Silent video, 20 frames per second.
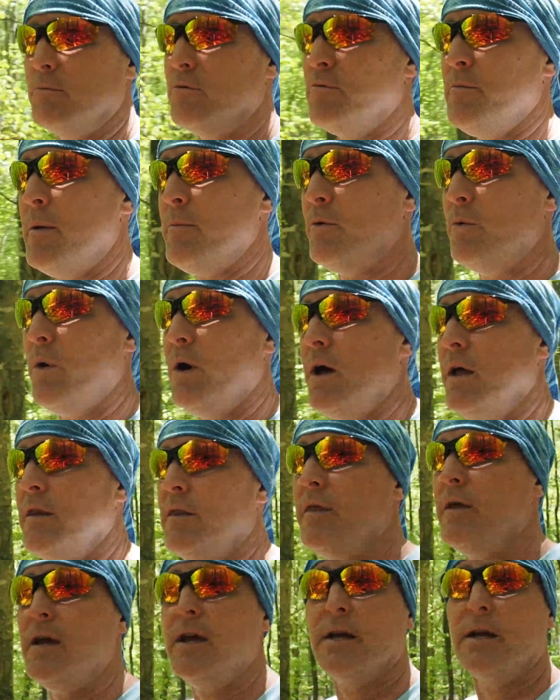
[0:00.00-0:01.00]
remember one
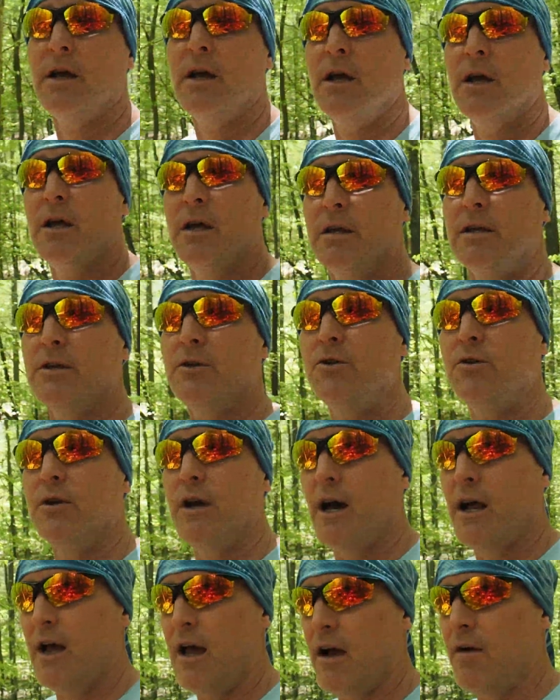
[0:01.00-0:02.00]
thing, you do
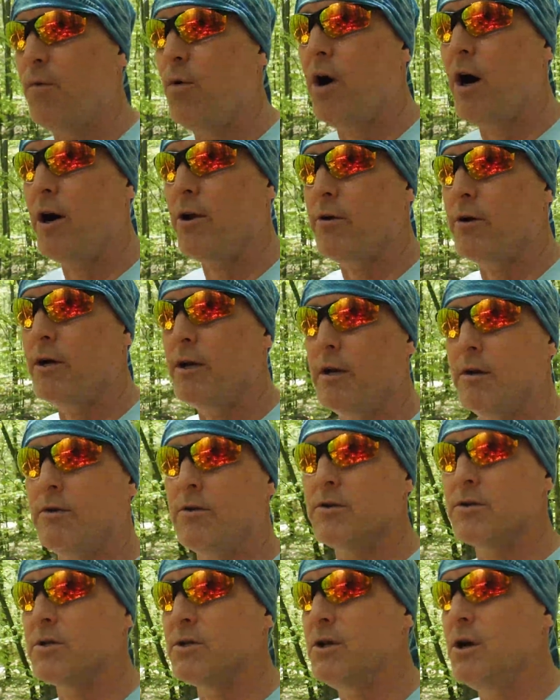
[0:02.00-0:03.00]
not have water here.
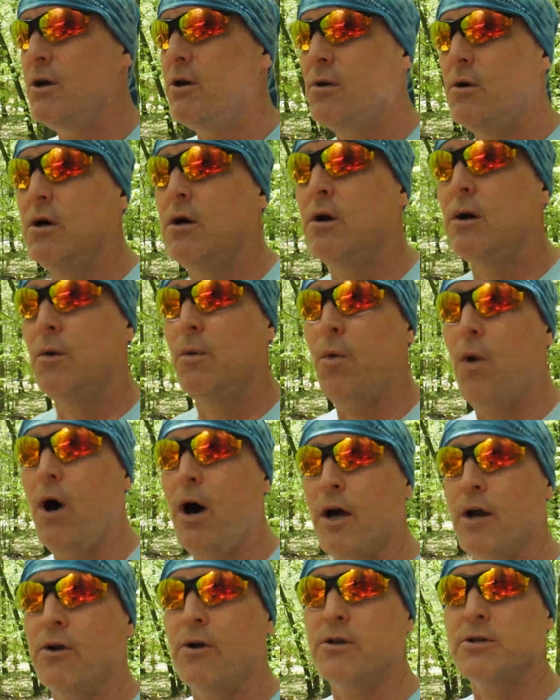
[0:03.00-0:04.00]
There's no
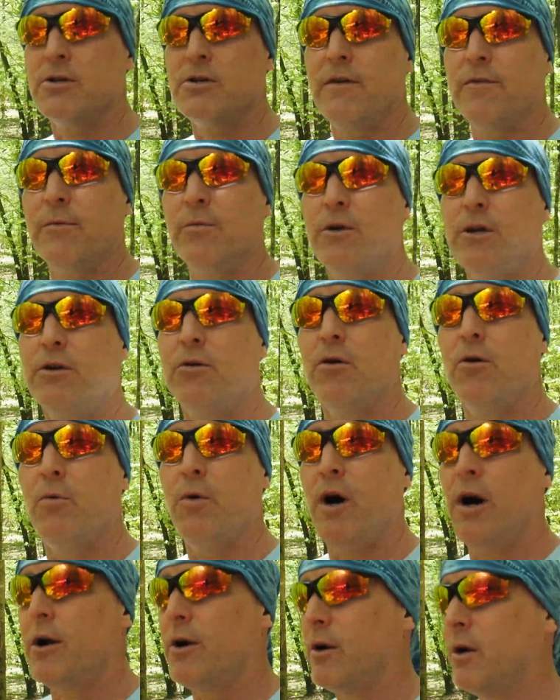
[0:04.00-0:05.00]
water, so you have to bring your own
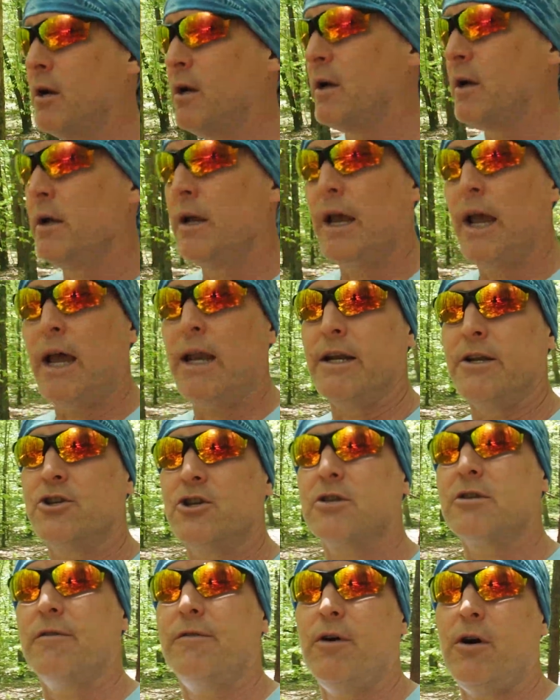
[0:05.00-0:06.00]
water, and it's
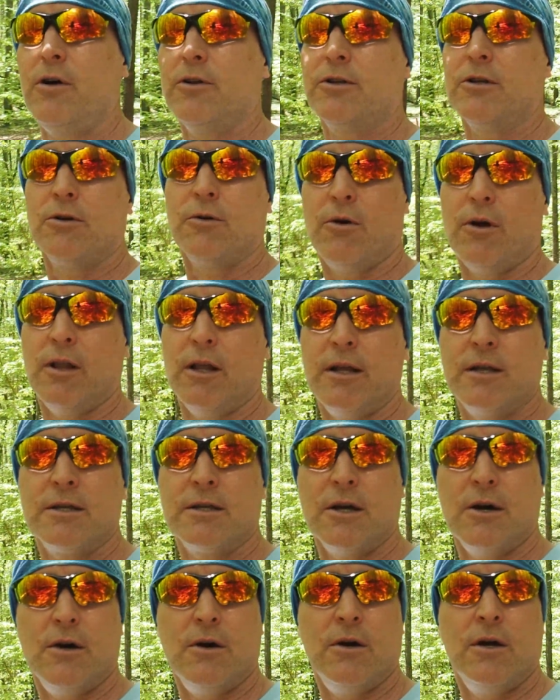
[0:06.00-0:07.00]
just a vault toilet.
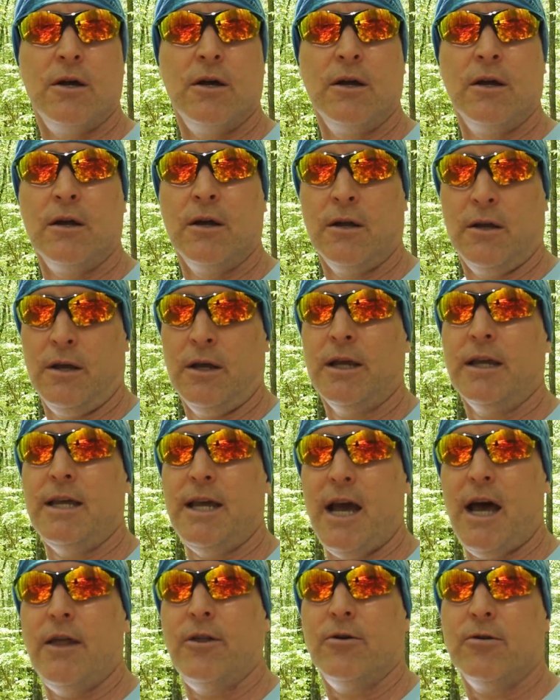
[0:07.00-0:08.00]
So
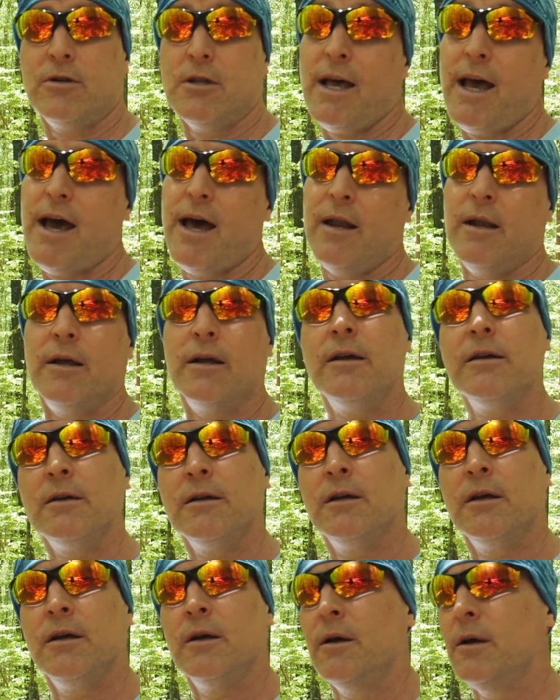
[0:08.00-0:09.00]
yeah, there's that.
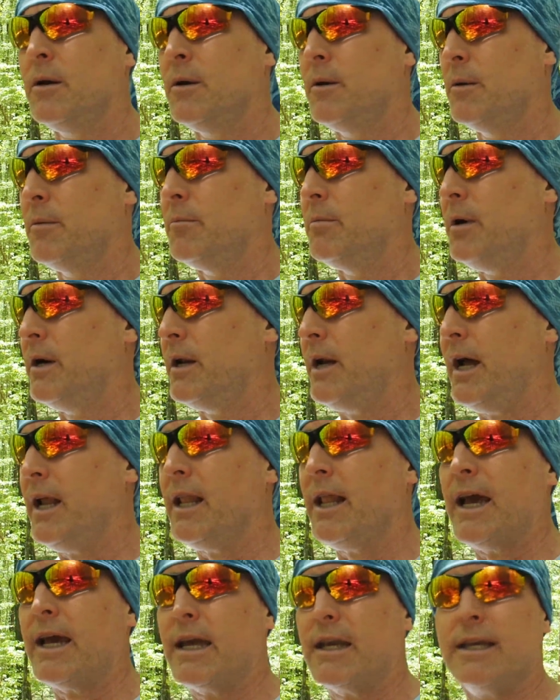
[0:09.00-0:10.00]
But I
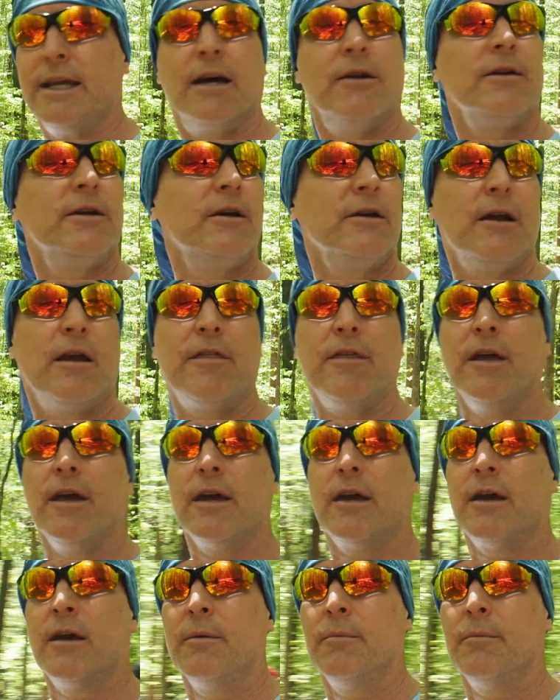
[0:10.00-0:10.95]
like it down here. I think